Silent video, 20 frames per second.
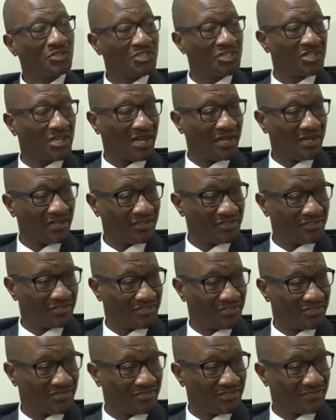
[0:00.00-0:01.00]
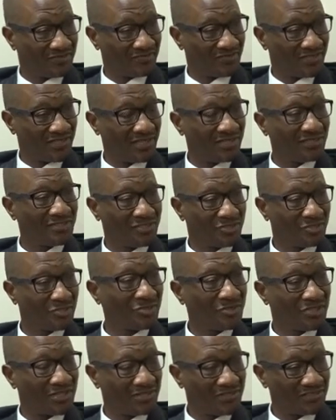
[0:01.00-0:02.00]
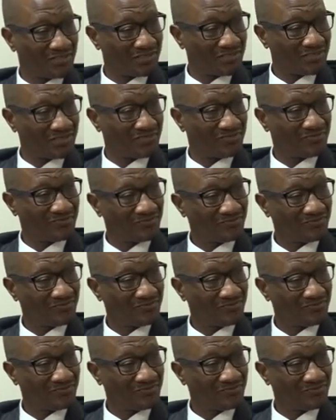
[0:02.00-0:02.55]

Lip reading: challenge as journalists.